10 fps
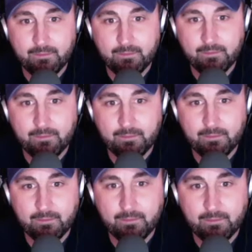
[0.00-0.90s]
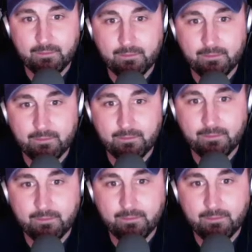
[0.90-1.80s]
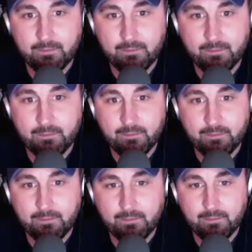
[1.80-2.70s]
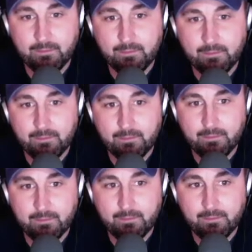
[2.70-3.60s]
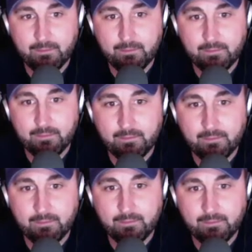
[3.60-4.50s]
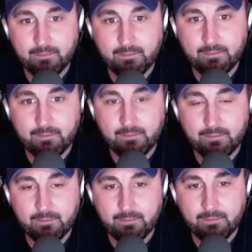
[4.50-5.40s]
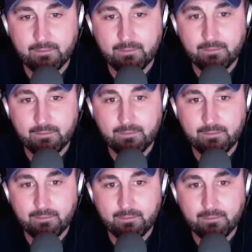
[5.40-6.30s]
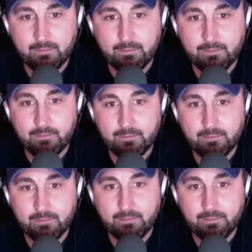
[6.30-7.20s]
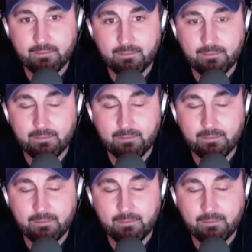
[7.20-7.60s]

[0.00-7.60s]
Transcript: (not speaking)